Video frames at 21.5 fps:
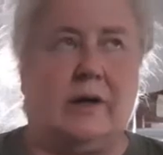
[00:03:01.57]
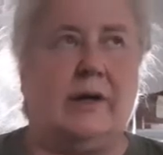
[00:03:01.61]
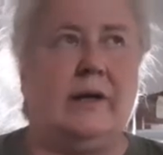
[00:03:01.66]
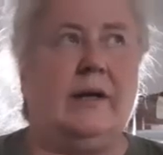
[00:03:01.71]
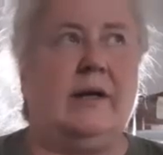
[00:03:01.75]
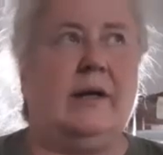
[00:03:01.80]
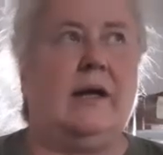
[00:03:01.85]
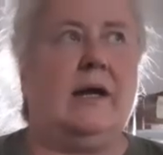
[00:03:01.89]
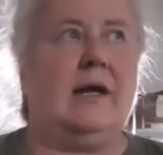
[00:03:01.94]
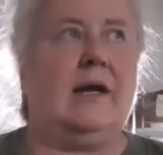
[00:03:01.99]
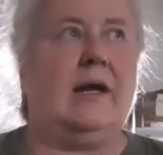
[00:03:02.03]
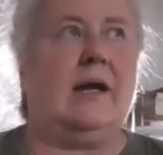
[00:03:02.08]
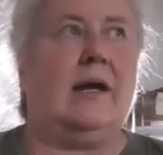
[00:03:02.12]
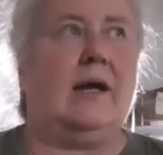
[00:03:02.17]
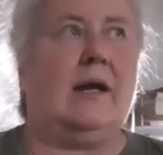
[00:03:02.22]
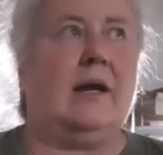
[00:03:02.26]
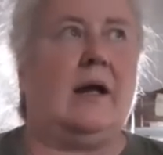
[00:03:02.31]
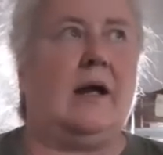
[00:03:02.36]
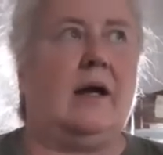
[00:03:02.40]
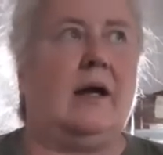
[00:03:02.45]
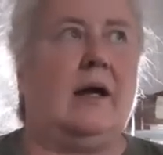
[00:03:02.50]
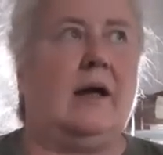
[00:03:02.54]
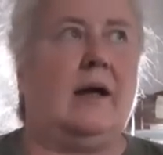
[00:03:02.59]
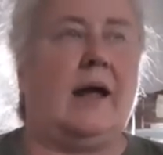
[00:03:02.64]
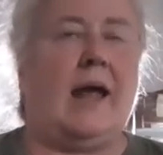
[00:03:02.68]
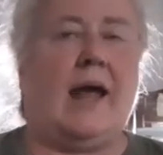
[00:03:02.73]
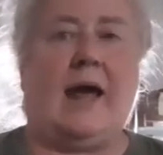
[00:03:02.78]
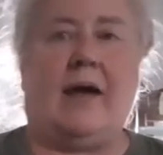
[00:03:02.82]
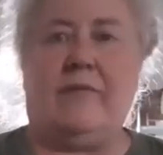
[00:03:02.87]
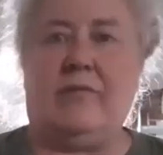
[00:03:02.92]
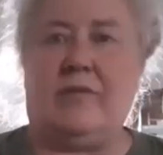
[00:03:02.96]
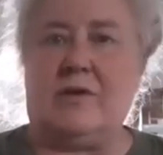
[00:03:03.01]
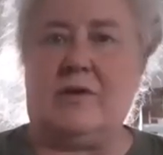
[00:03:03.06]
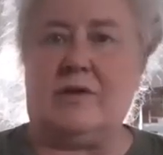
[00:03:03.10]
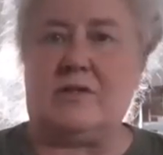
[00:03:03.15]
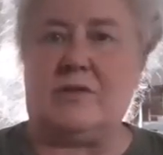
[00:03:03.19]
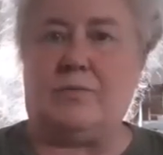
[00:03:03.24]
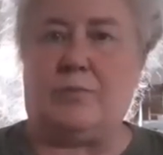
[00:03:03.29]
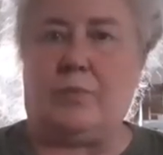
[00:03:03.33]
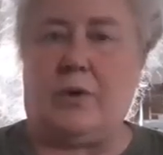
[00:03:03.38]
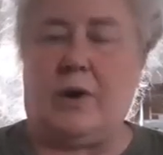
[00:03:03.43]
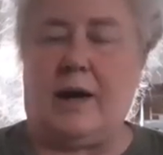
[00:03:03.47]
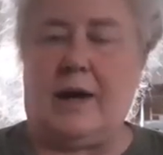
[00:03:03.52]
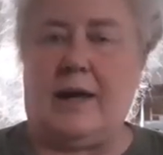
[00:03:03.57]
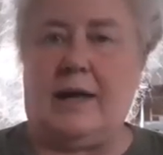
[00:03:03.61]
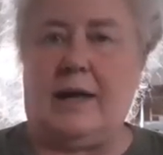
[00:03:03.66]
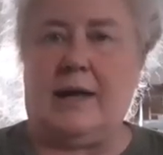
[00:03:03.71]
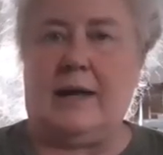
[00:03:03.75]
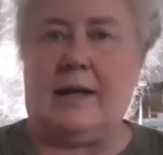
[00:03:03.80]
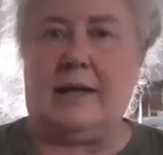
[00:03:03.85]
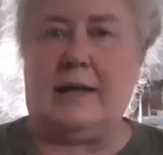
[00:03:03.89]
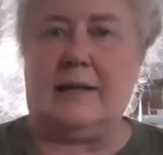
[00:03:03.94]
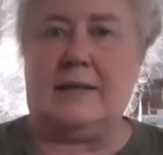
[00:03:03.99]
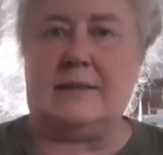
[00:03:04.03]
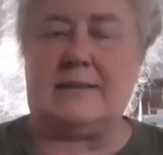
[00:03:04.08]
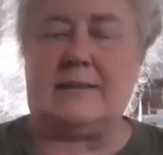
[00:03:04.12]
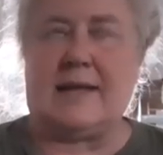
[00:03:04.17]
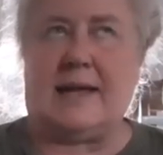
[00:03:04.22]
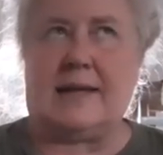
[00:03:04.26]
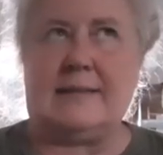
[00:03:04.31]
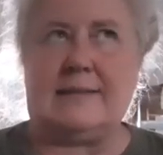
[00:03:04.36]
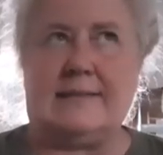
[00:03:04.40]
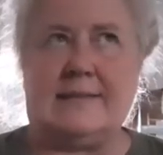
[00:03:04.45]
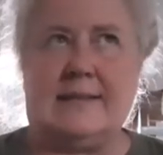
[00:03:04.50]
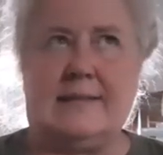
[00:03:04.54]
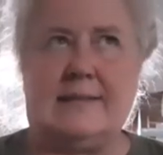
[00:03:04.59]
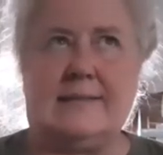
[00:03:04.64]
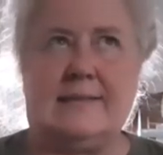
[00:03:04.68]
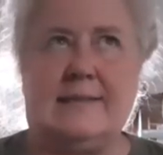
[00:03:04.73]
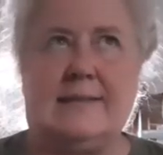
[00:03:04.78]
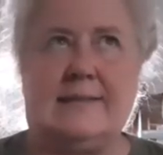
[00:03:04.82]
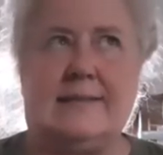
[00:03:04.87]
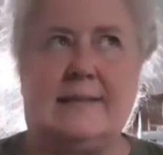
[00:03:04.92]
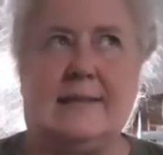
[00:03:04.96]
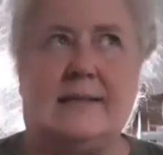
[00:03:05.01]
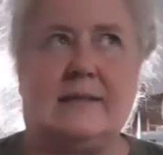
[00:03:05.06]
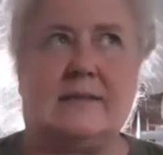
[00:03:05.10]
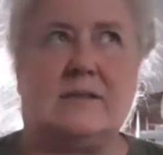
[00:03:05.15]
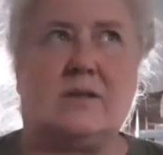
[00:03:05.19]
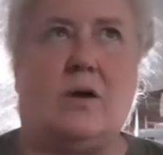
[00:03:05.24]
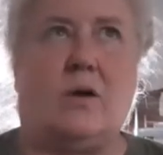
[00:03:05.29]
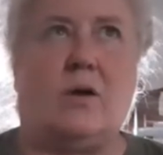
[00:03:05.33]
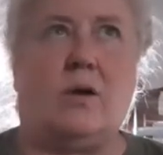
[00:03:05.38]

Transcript: it, and I have this spray. It's like $66